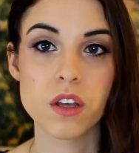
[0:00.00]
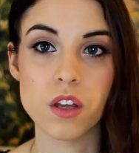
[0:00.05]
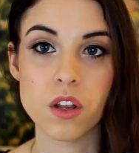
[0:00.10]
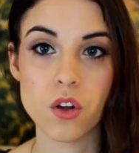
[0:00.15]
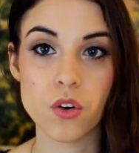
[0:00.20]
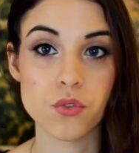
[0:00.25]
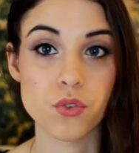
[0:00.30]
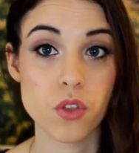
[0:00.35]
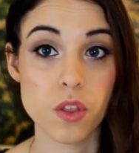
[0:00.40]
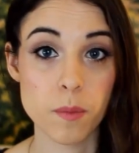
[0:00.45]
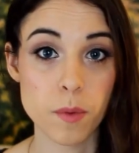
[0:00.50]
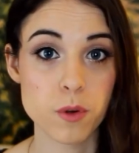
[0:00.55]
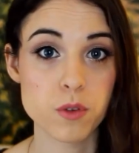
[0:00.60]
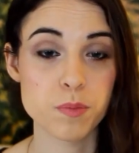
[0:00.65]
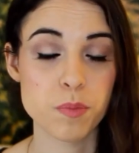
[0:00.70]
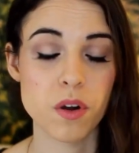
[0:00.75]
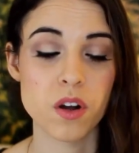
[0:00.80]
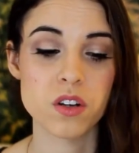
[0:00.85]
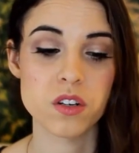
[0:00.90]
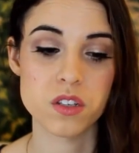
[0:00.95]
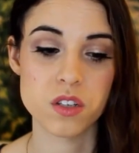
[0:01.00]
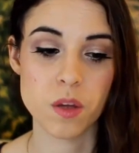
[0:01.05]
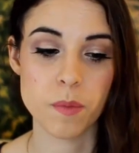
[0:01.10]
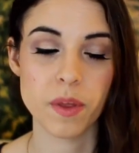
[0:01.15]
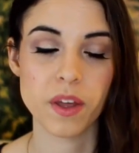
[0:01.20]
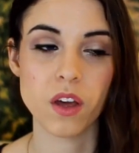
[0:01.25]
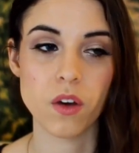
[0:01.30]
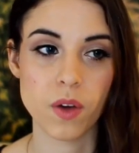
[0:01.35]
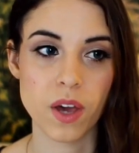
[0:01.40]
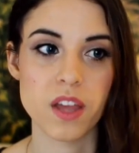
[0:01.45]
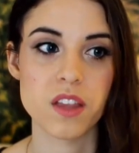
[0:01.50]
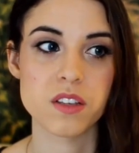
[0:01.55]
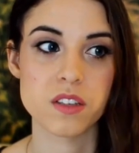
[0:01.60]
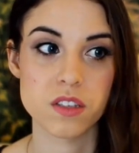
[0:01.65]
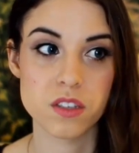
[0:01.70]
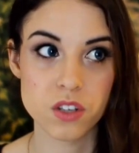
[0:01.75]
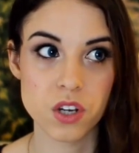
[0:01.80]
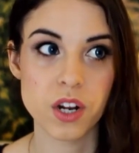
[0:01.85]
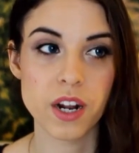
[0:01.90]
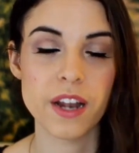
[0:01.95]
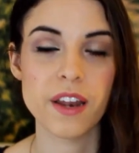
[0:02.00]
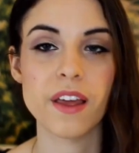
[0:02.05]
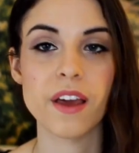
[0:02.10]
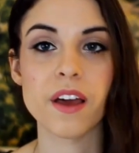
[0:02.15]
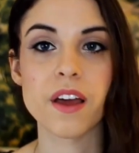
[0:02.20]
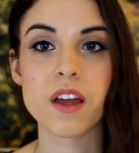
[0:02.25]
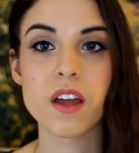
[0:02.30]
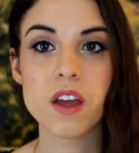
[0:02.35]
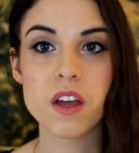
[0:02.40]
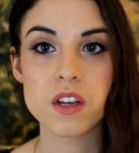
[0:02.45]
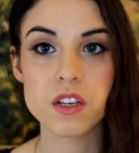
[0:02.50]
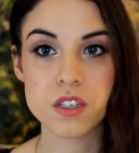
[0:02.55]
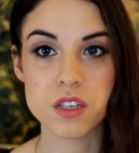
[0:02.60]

you know, for the most part. So I'm like, okay, this is a good idea.